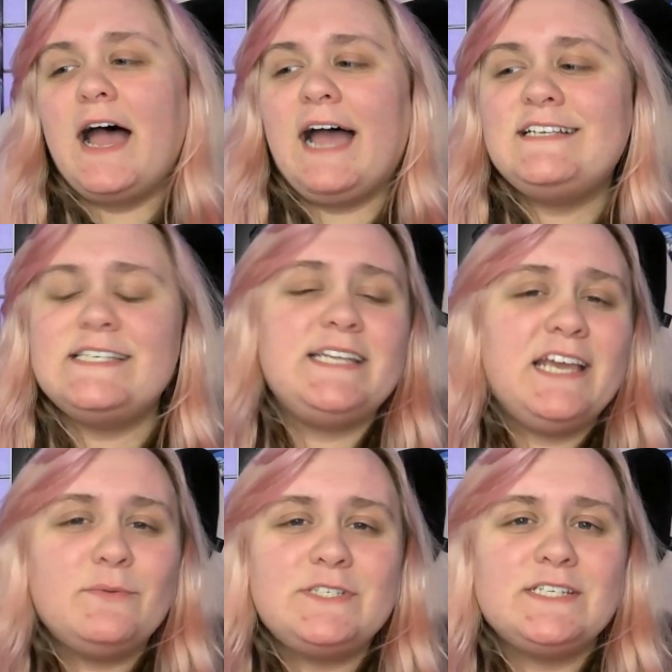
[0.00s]
I just
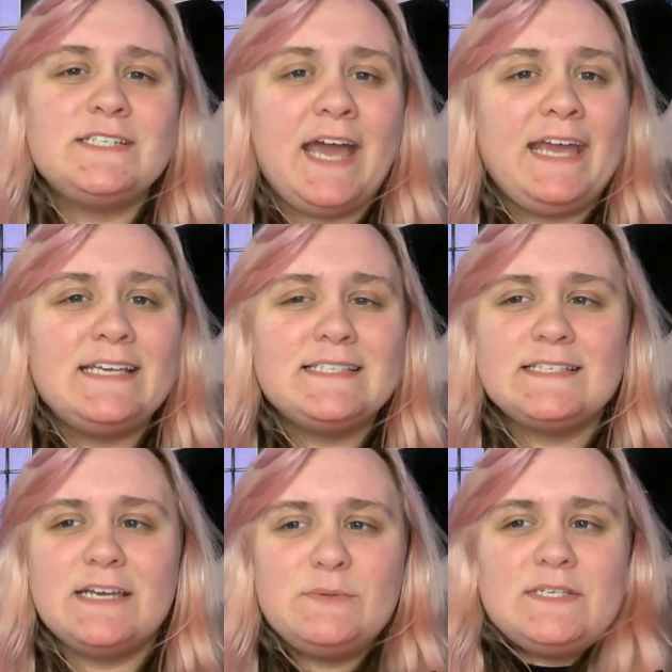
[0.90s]
think it was just
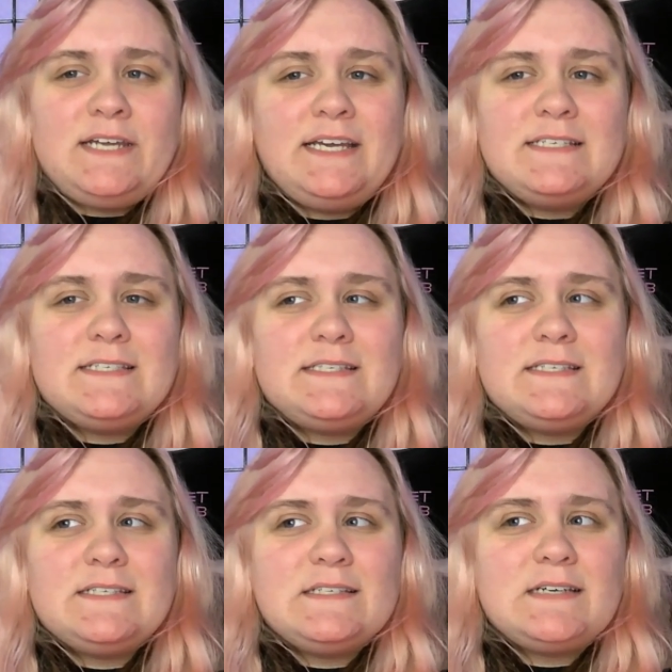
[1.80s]
nice. It was a
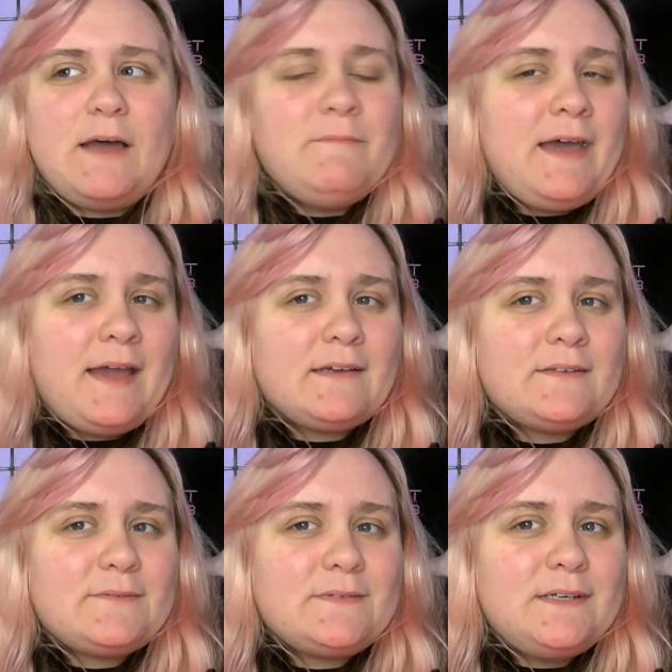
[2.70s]
nice
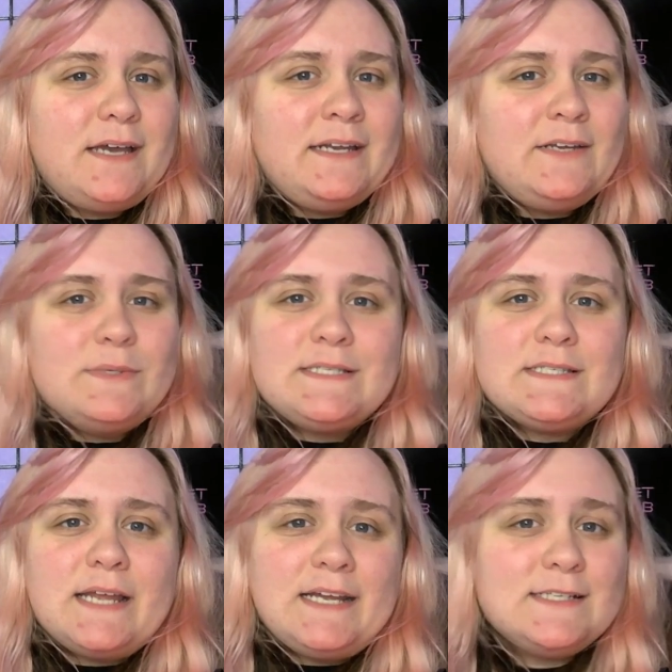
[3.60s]
comeback and it
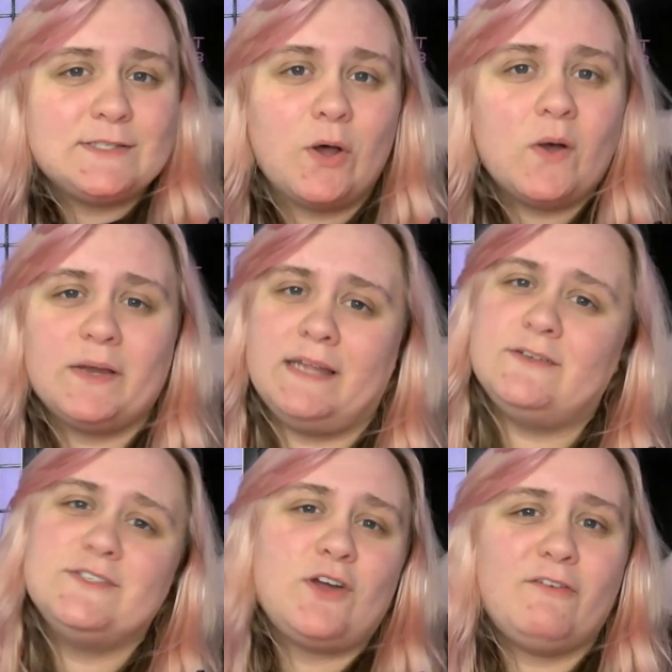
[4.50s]
was a nice song and
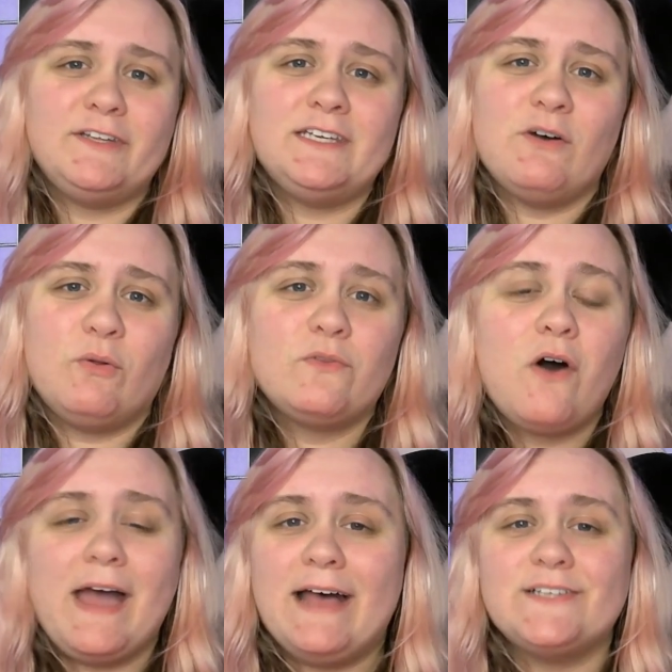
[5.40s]
there's not really a whole
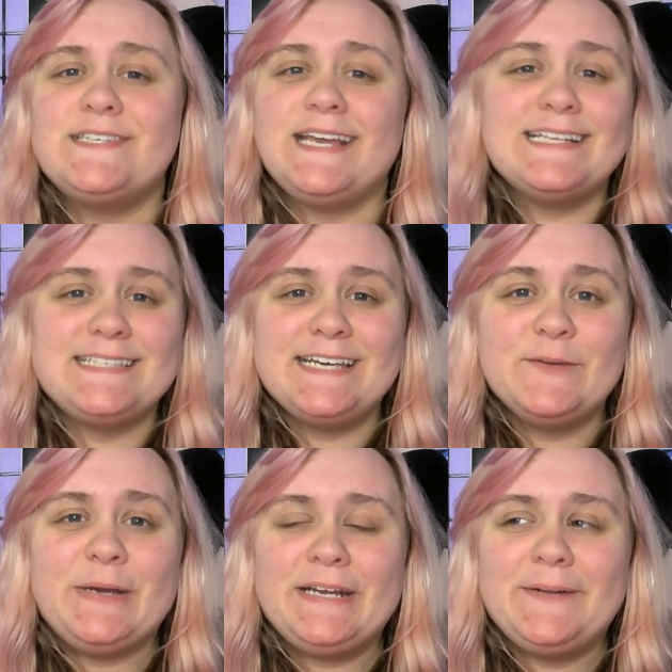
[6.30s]
lot else I can say
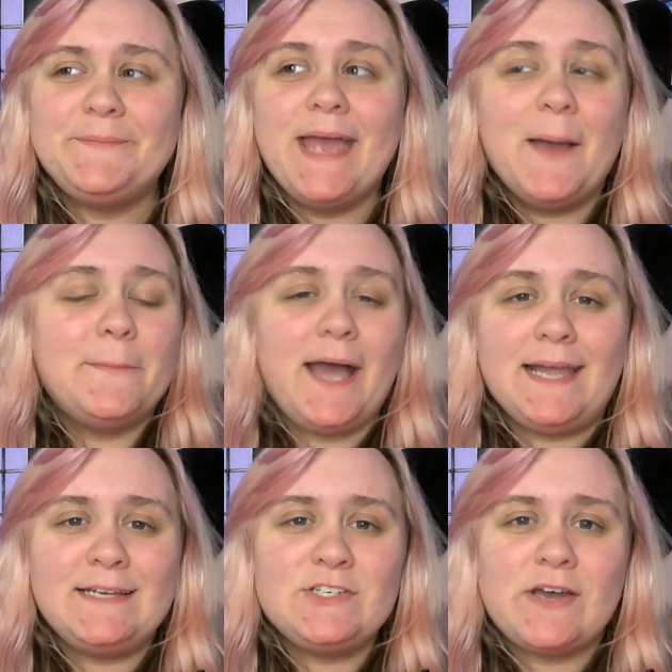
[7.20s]
about it but I
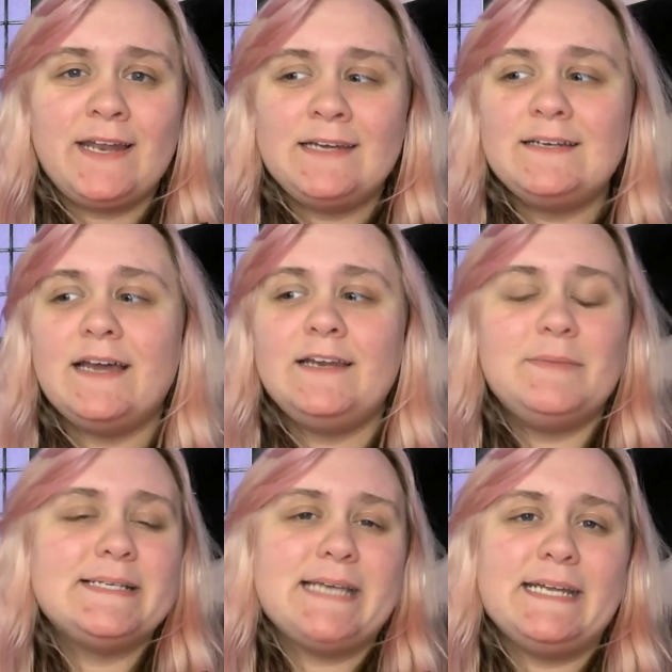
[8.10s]
enjoyed it and
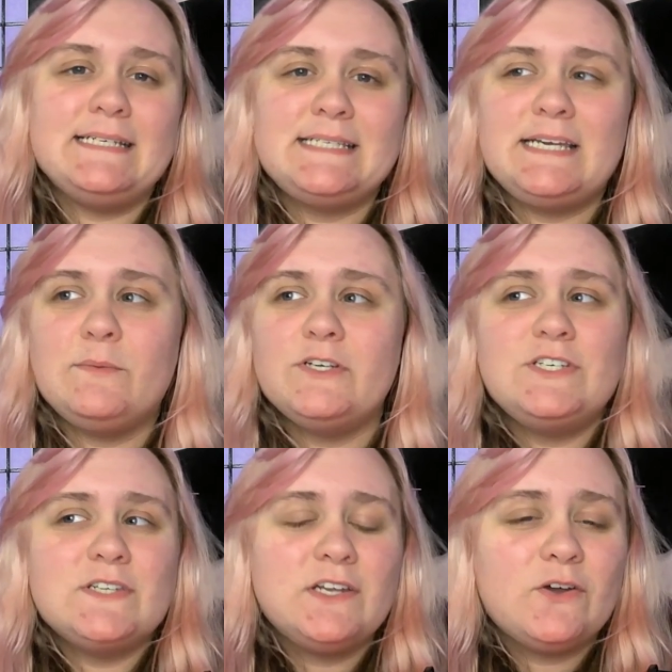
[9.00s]
I'm excited to see where
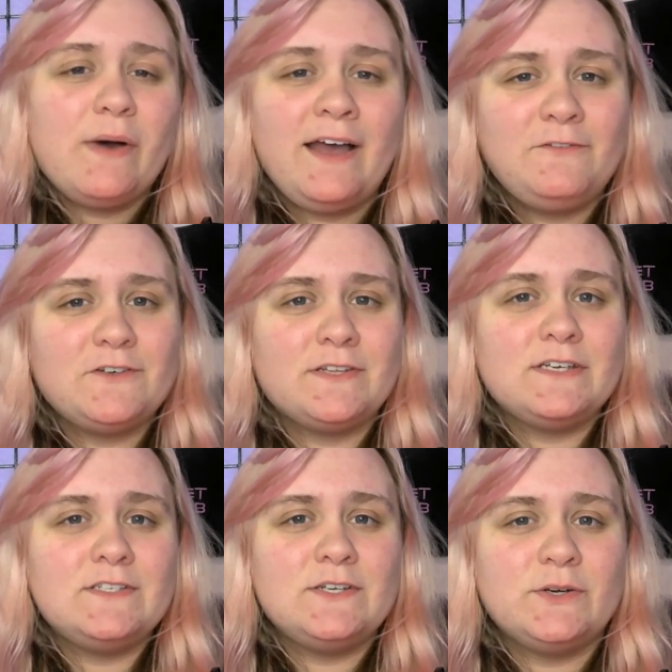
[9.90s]
she's gonna go after
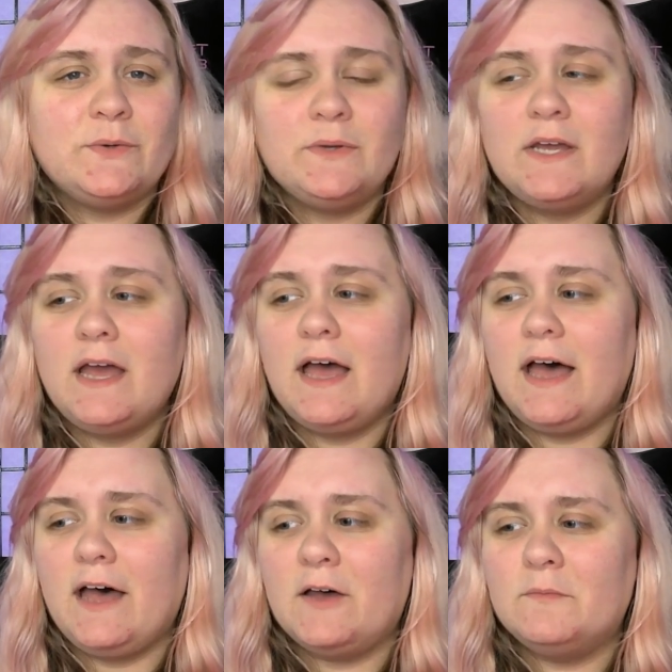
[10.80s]
this you know
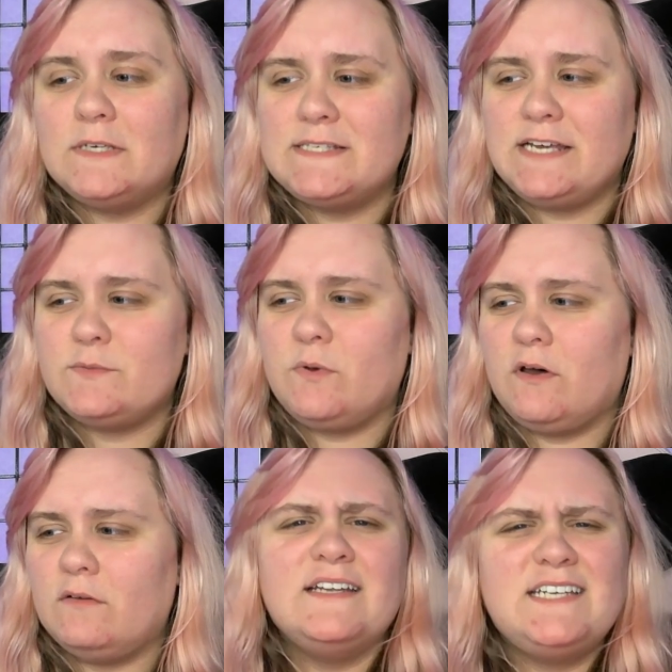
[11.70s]
because um, that's
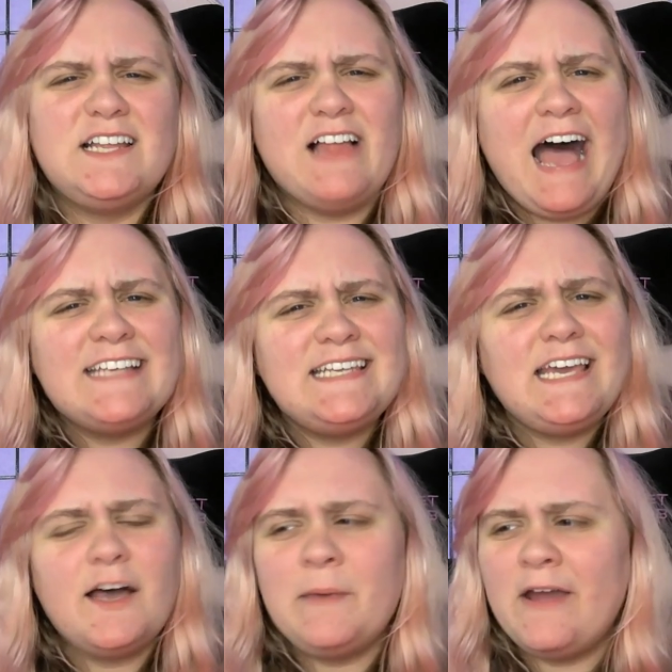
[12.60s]
what did Glassy
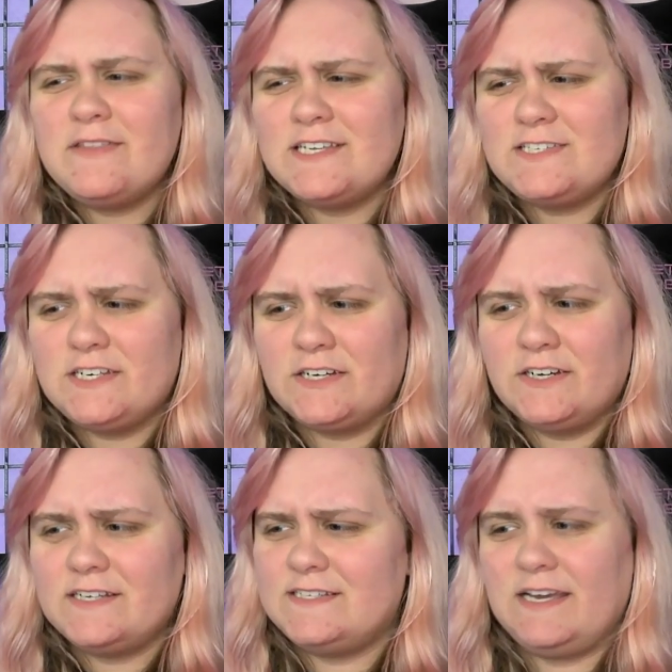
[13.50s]
come out this year
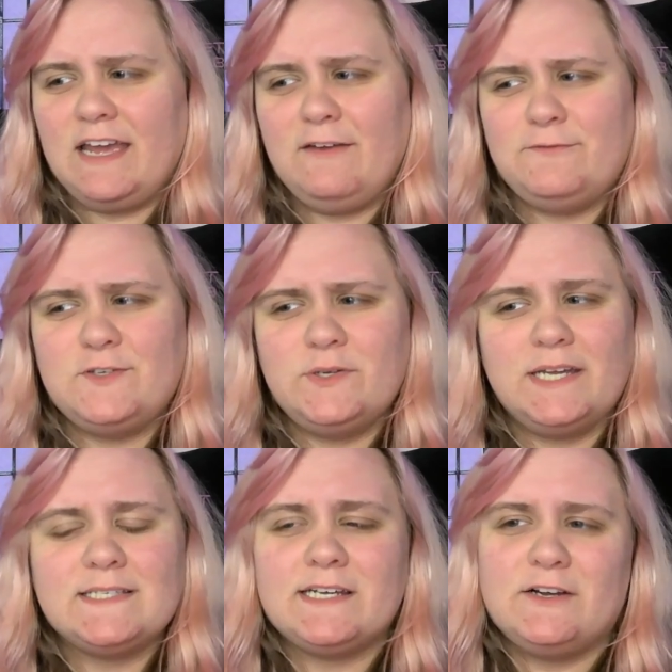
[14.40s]
because if so
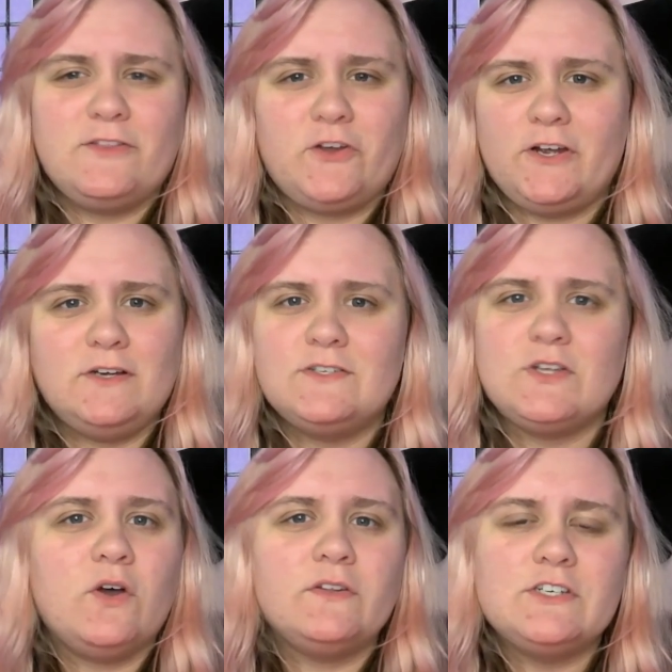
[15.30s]
that's like her third
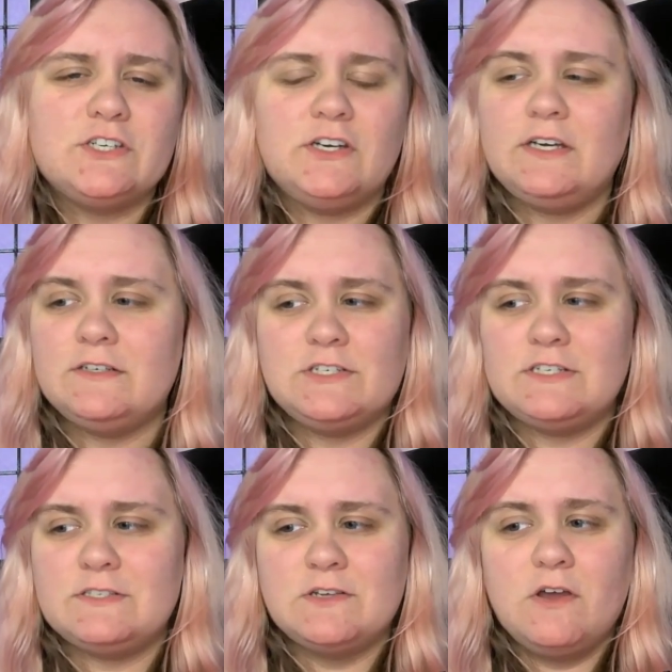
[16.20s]
song this year and
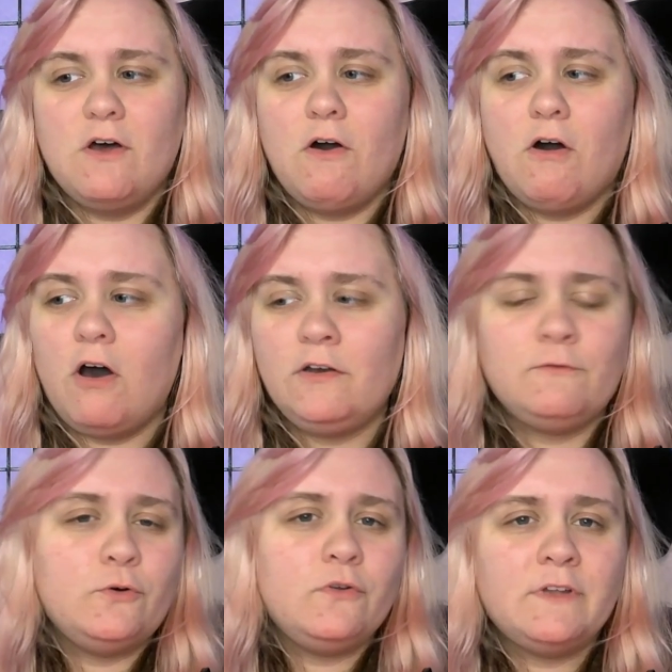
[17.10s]
she's on a
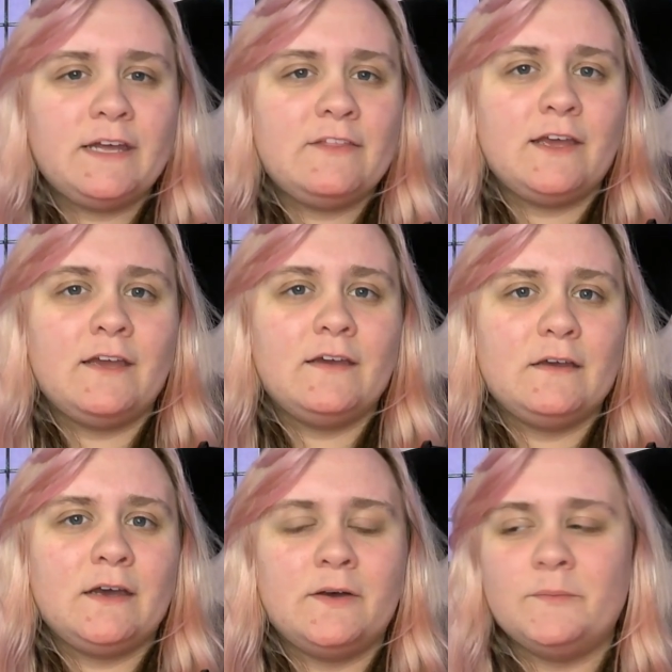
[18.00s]
roll I think
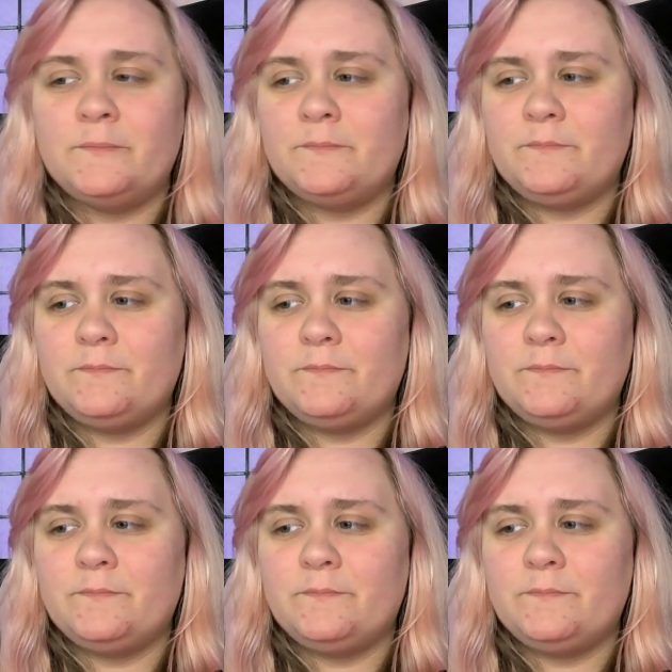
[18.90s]
um,